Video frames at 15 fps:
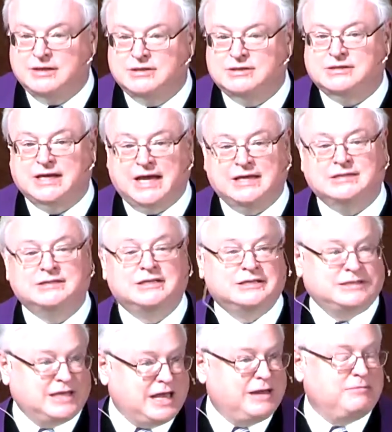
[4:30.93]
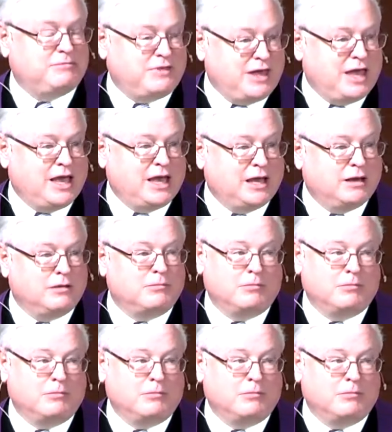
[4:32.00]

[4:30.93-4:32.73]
says the same thing,